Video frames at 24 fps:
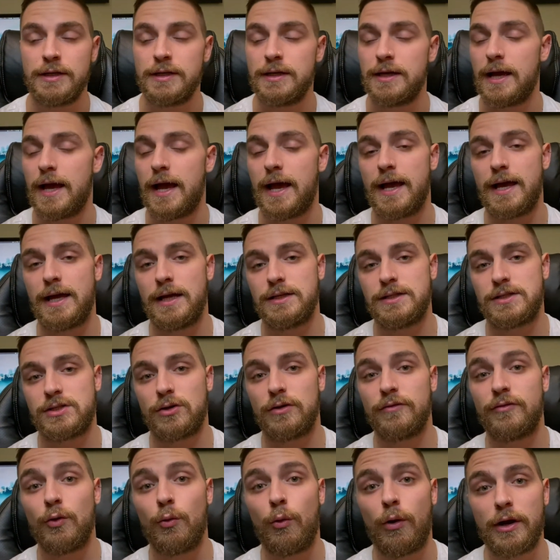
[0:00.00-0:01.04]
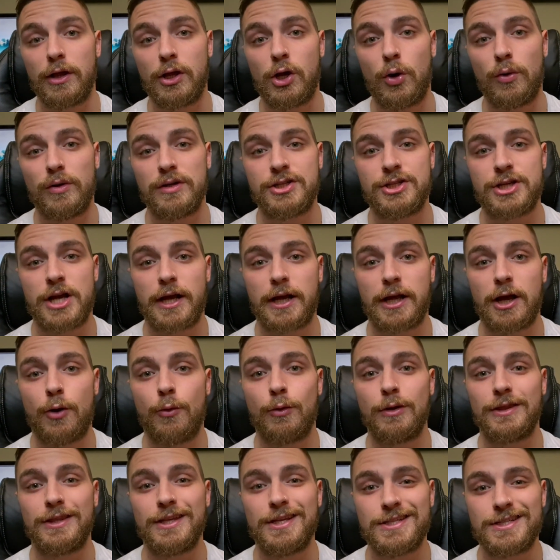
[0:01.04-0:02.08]
And so if you want to go and check out
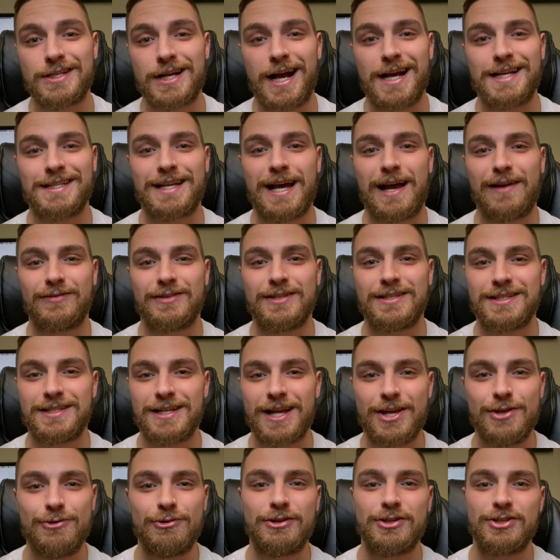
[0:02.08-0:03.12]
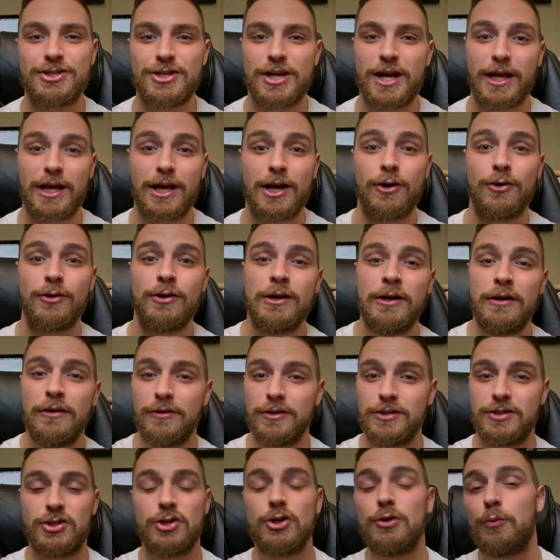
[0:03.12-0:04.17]
what these guys have to say, you can check out the
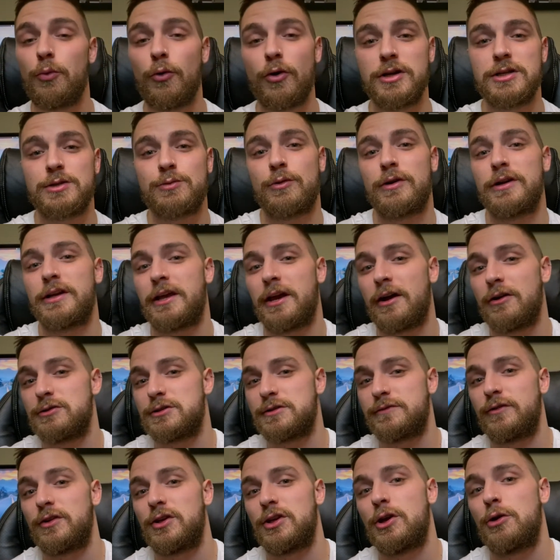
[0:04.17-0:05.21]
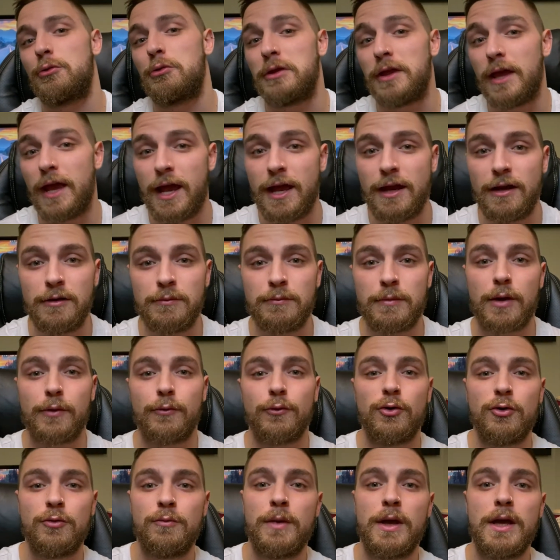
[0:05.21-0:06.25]
Two Boys, One Couch video with Aiden, my
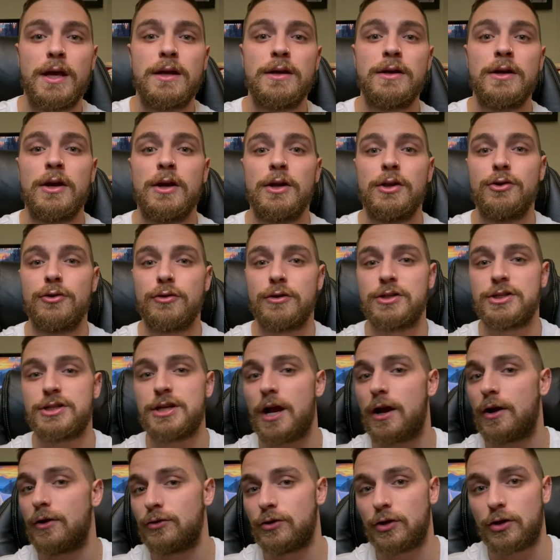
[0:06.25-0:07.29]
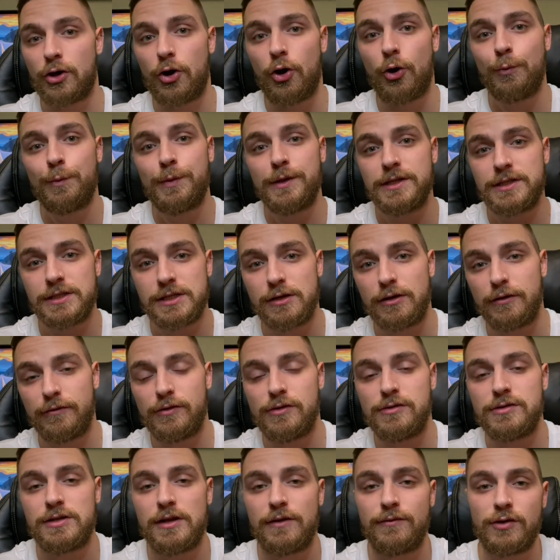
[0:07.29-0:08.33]
roommate. You can check out the copious
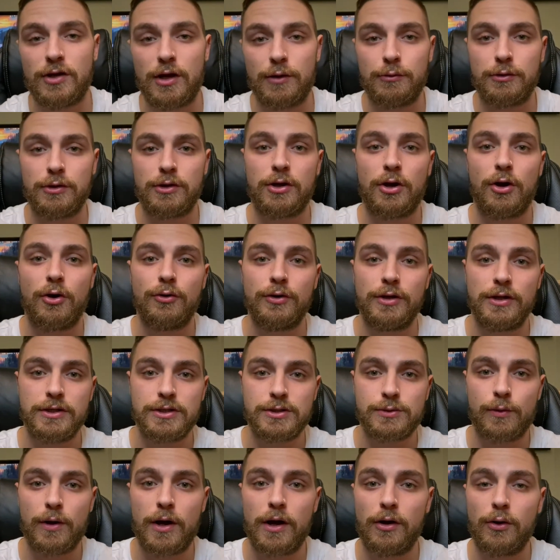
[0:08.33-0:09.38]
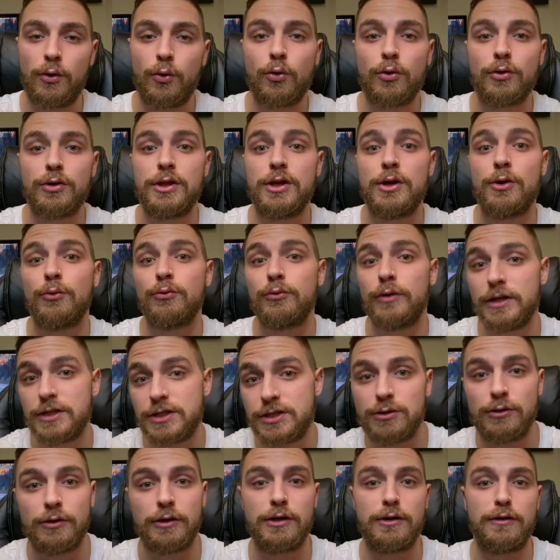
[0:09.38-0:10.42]
interviews I've done with Cody as well, or the
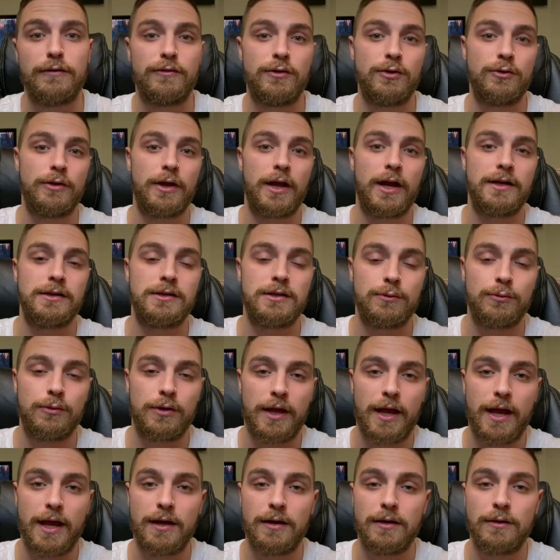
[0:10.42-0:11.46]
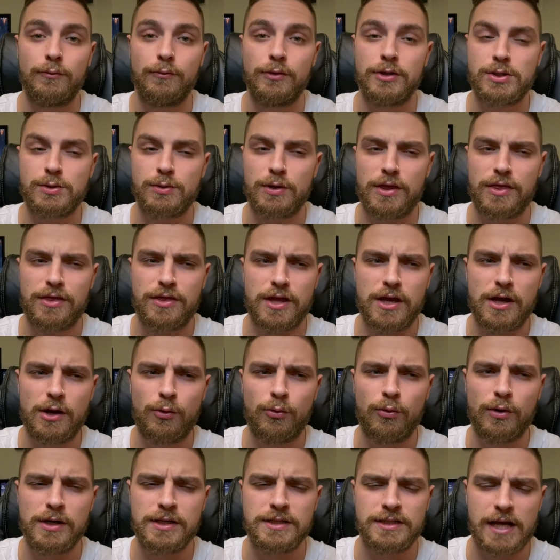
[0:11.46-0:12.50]
original interview that I did with Aiden, which I think
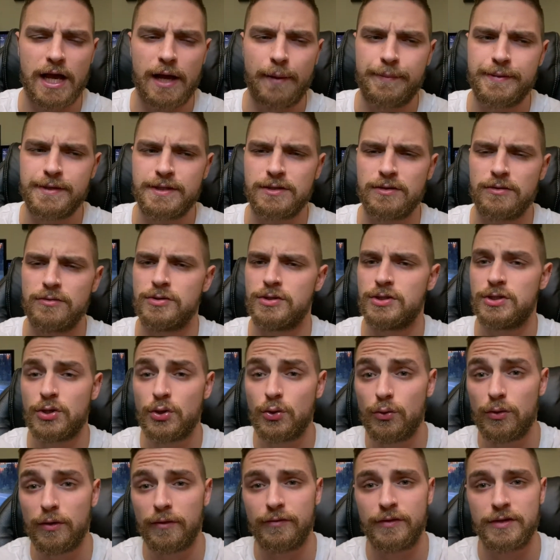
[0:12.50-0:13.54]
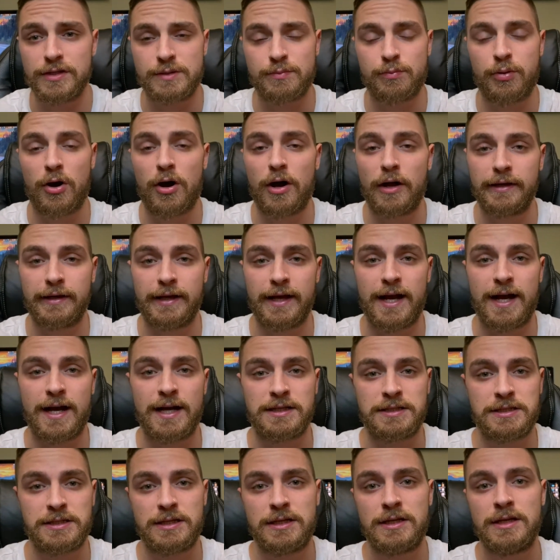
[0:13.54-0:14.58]
was episode 2 of this podcast.